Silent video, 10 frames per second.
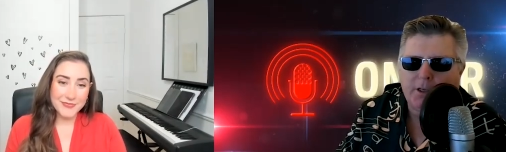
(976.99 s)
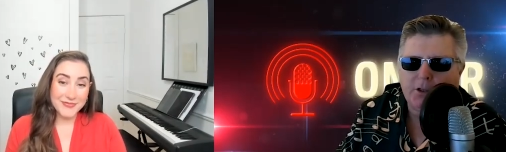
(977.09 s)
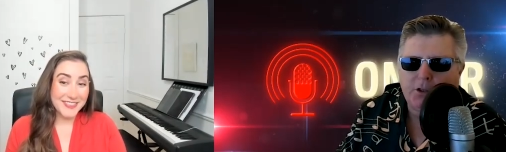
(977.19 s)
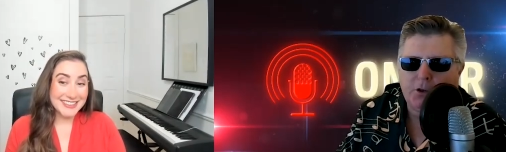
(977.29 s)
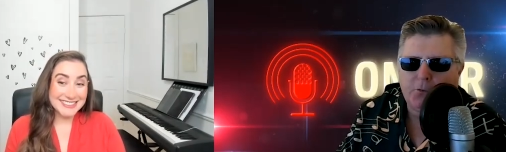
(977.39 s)

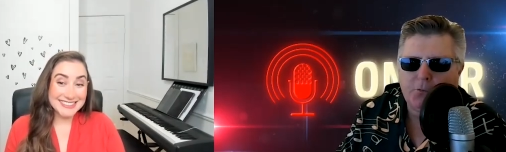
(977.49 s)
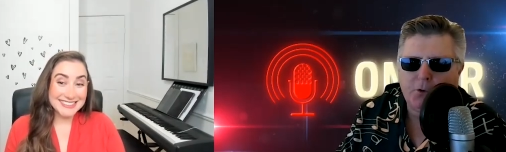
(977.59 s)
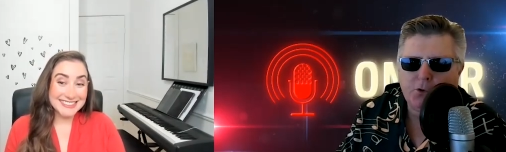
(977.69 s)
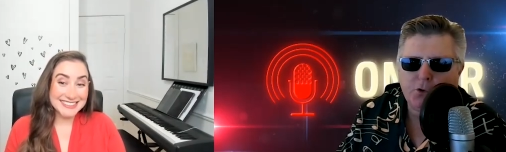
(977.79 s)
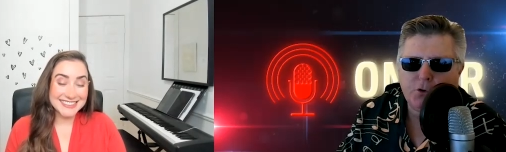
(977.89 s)
Speaker 1: in the
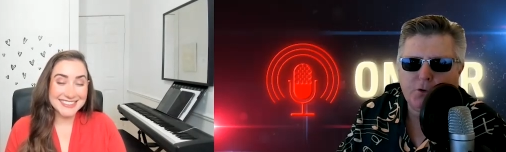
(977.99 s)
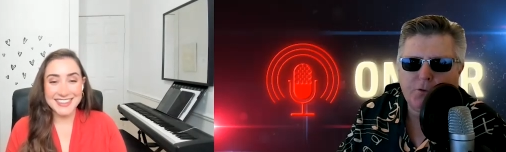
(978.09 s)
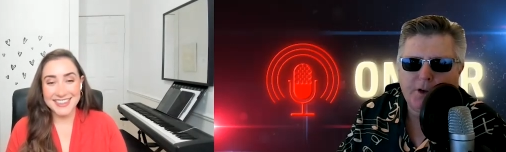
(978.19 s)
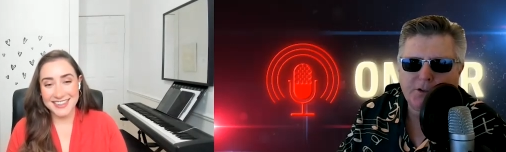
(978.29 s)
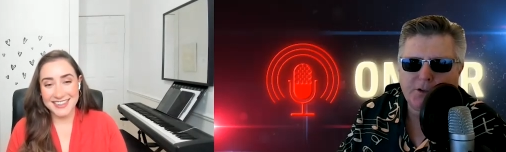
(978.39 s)
future? You've
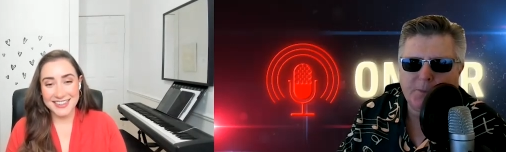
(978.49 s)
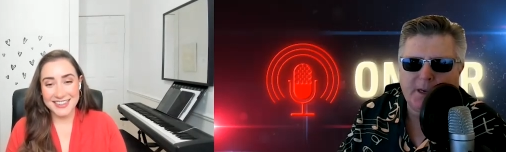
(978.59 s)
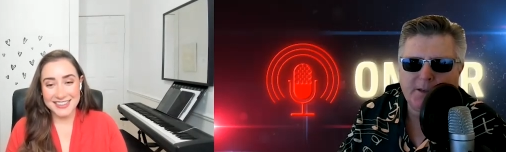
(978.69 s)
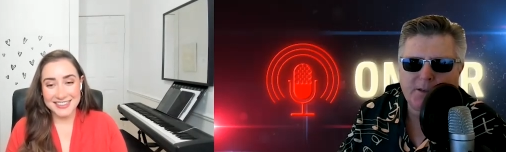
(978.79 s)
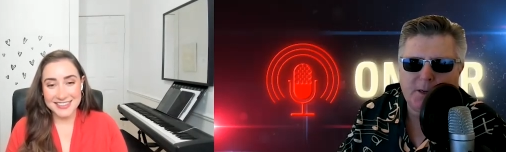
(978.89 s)
got some
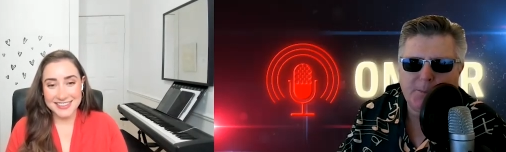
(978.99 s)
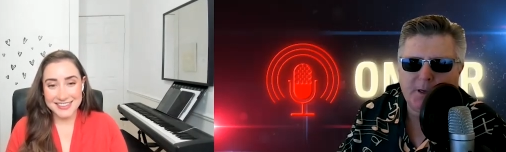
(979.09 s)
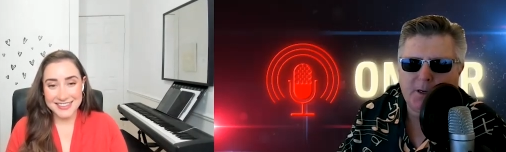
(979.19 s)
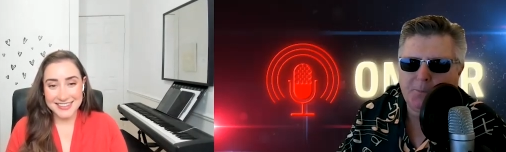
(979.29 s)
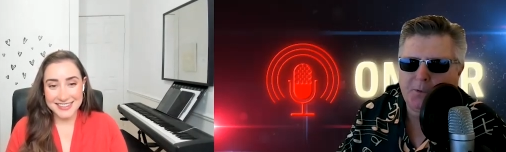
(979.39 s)
gigs
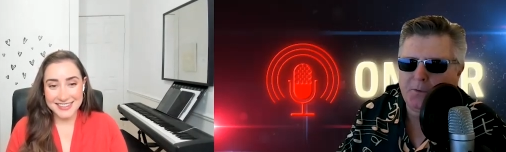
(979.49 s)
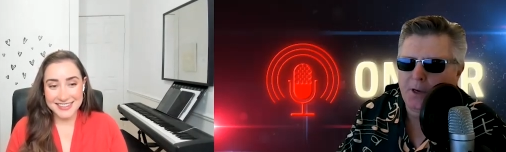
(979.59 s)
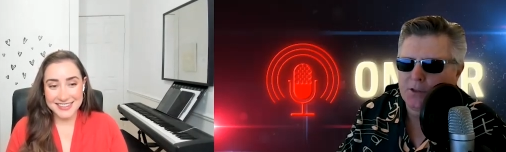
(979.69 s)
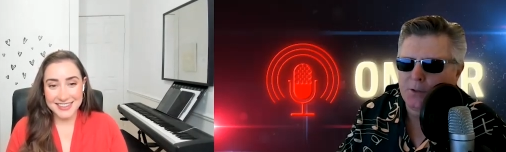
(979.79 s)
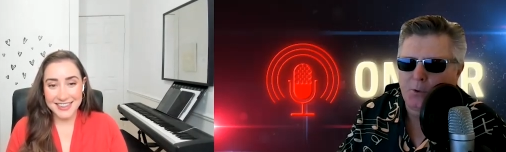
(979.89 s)
coming up, you've
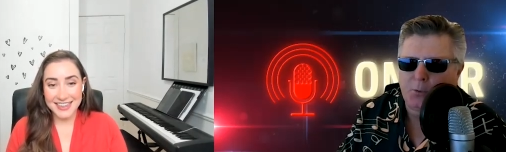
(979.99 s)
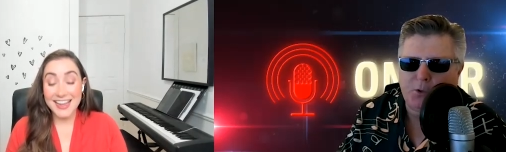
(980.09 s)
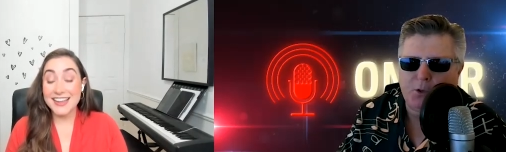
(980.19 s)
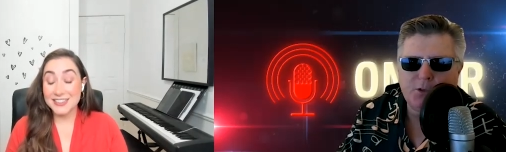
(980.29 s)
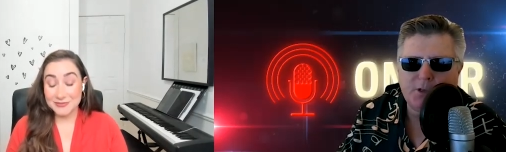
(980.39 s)
got some new
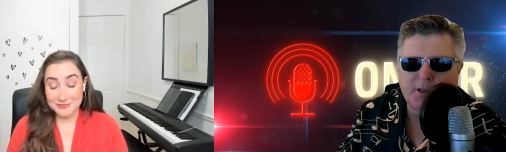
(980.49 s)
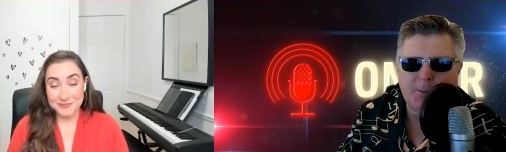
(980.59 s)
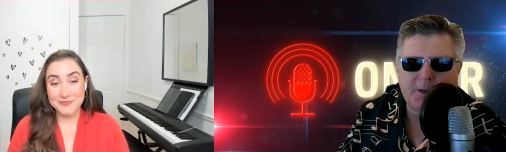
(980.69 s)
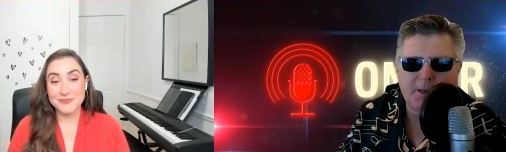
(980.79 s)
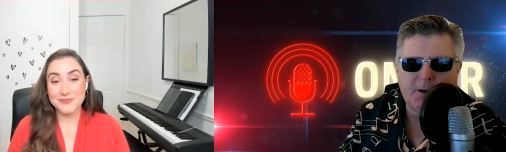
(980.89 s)
music
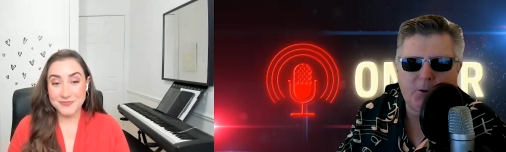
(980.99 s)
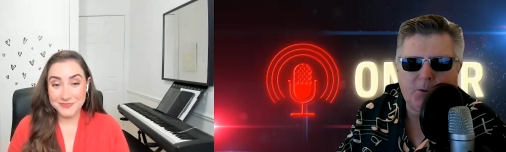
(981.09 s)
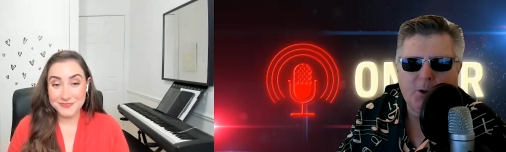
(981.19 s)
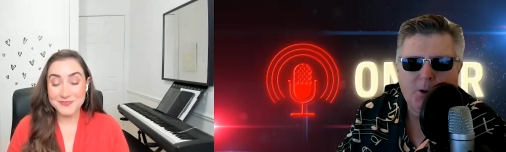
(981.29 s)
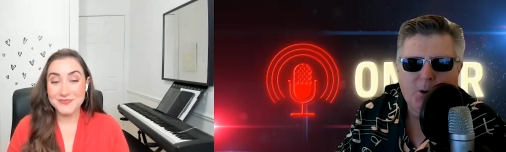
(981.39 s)
coming out.
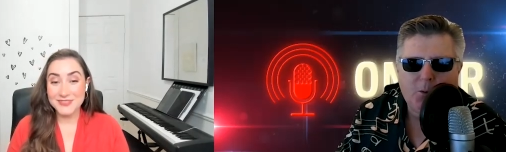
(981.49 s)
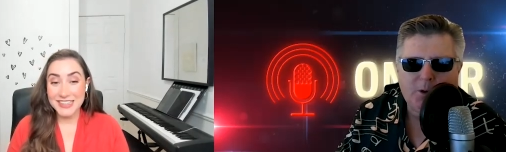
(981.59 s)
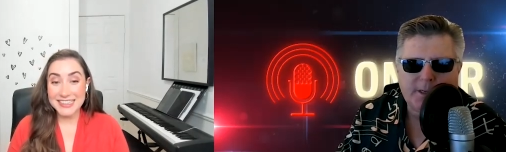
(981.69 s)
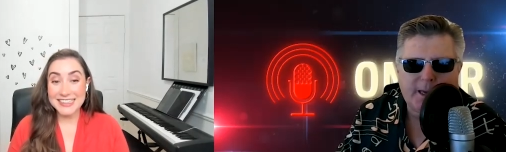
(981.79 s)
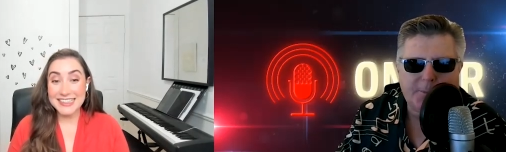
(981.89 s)

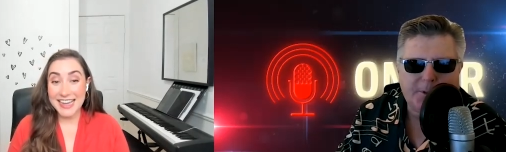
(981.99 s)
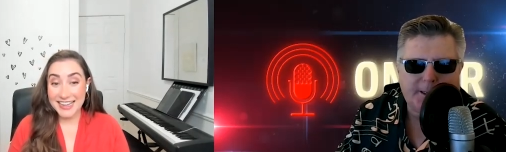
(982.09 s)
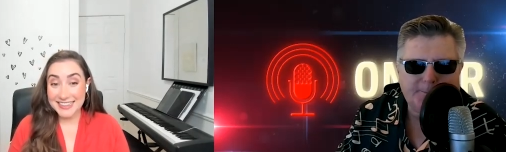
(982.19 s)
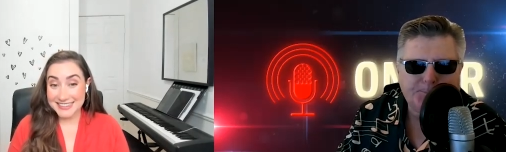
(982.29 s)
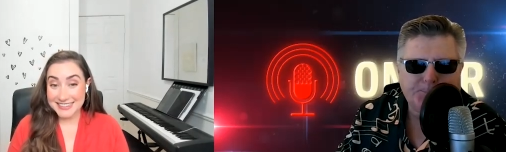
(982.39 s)
What's happening?
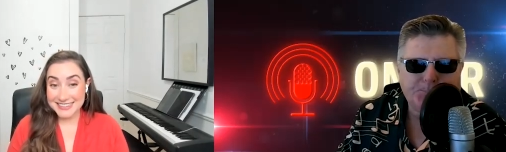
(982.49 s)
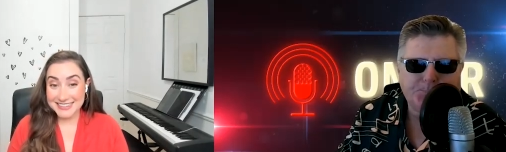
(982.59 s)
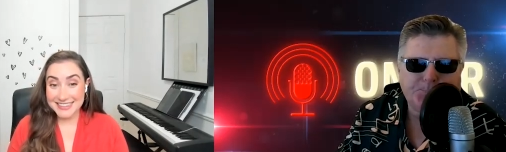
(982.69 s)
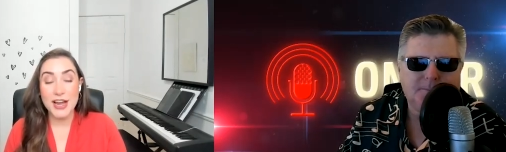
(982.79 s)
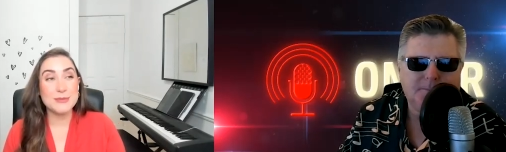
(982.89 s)
Speaker 2: Yes,
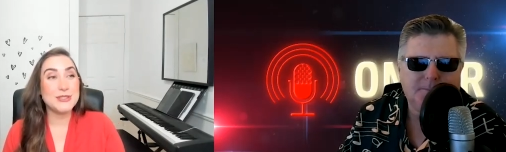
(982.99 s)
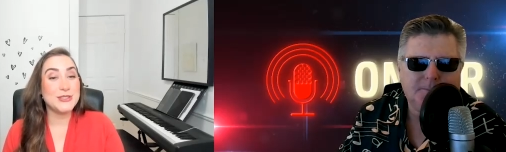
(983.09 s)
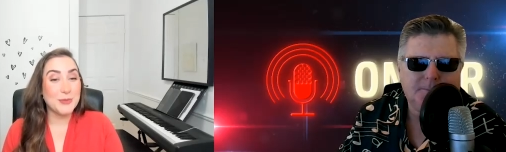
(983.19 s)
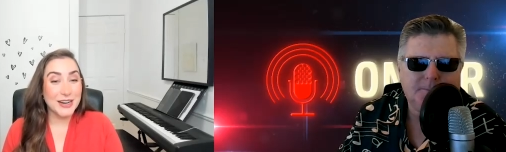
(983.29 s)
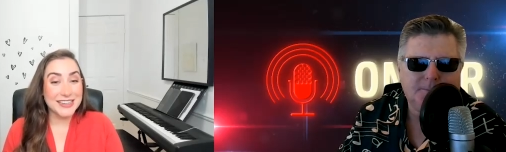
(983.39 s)
I am
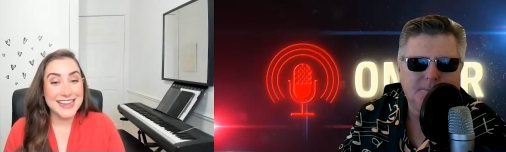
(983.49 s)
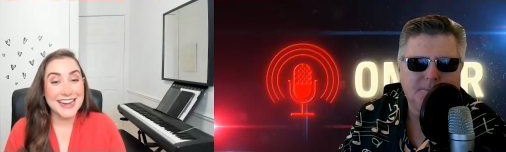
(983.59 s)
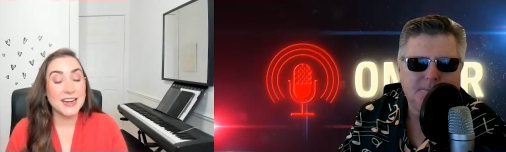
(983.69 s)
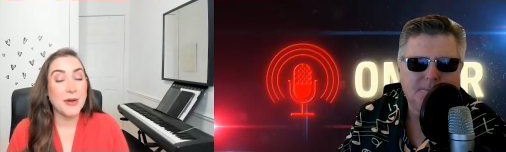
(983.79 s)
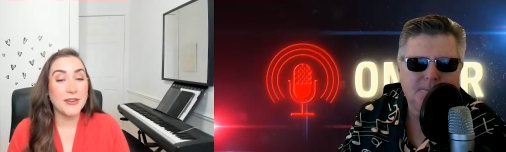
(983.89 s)
super
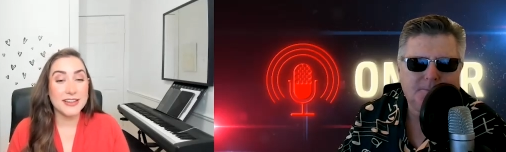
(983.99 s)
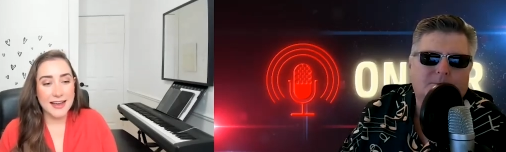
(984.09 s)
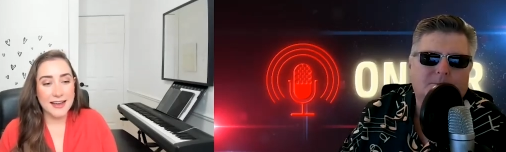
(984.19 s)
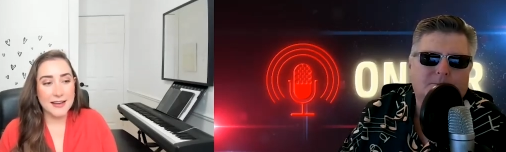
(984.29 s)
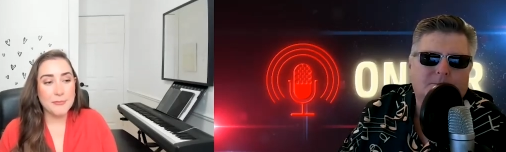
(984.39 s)
excited about
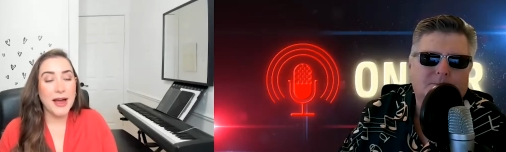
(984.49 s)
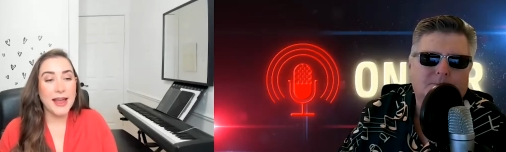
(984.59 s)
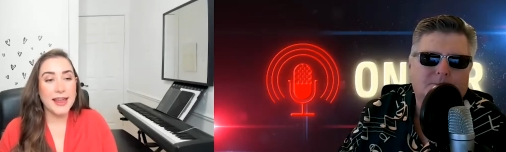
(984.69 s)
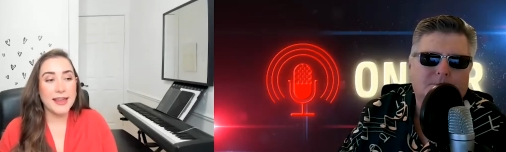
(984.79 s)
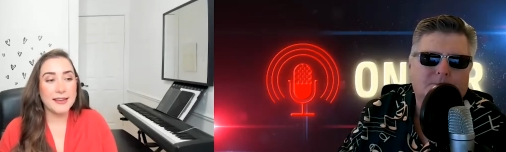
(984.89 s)
uh,
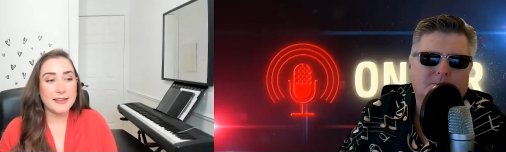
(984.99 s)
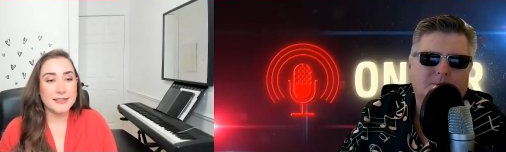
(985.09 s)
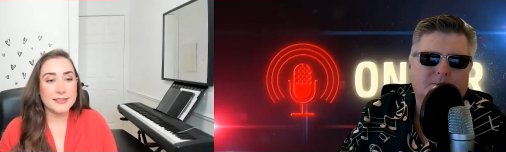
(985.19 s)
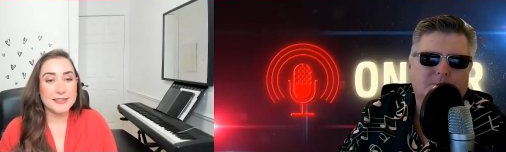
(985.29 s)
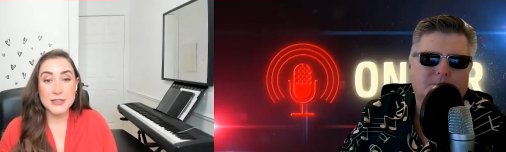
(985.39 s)
my
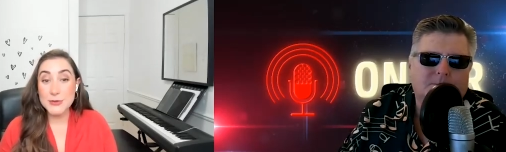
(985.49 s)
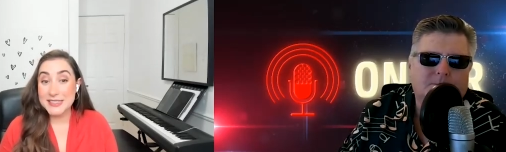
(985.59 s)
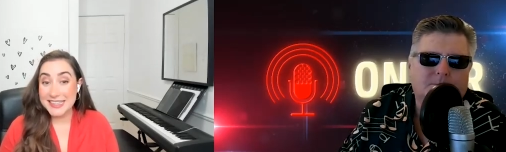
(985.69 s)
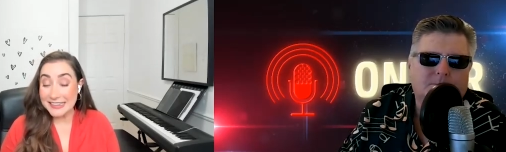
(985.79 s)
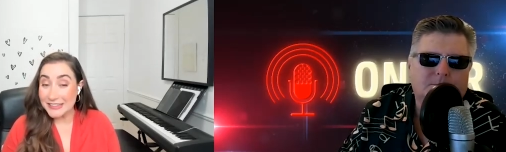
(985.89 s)
new
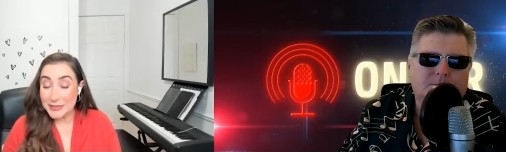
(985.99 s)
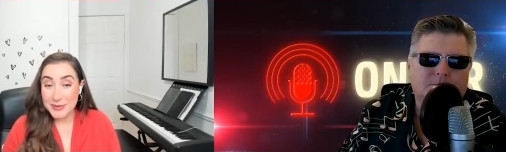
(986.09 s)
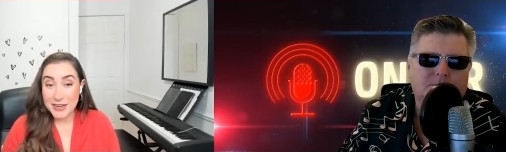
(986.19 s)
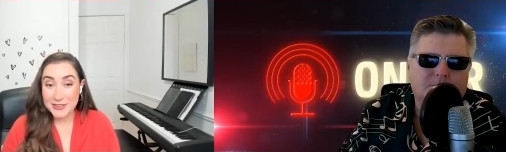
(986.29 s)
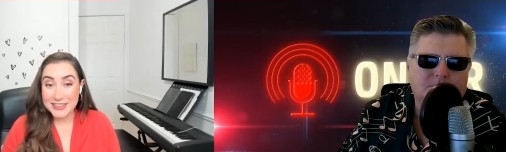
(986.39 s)
single
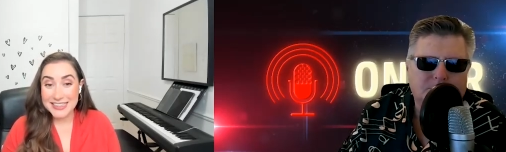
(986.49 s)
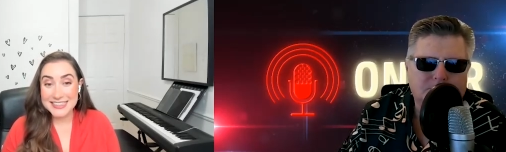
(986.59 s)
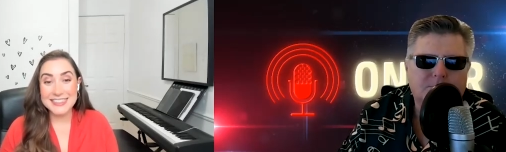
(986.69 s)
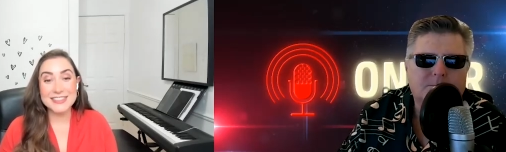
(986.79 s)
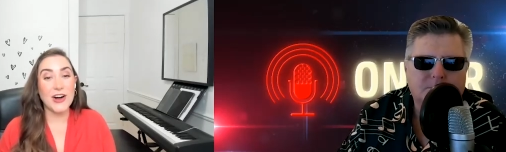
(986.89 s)
being
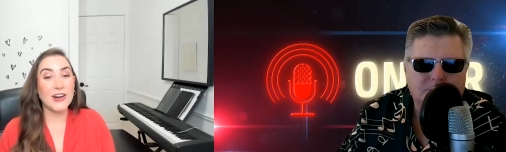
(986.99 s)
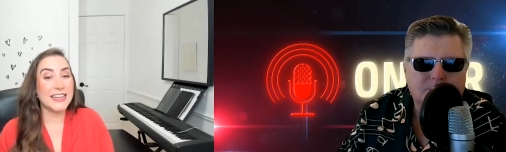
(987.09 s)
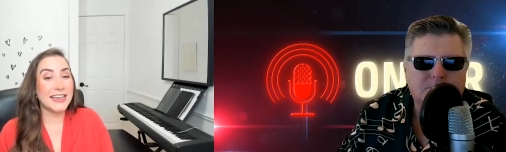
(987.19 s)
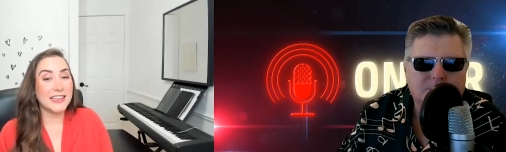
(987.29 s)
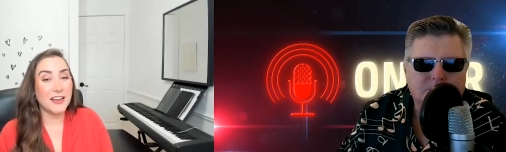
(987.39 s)
released. It's
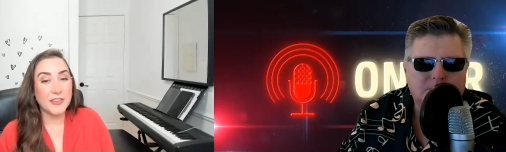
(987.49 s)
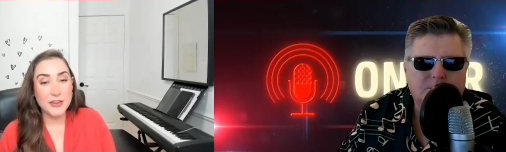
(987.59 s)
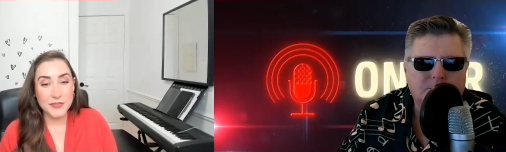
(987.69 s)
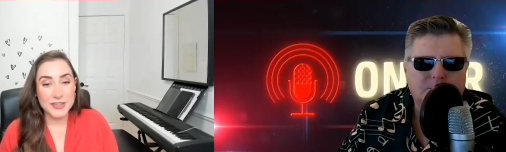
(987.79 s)
called I Love You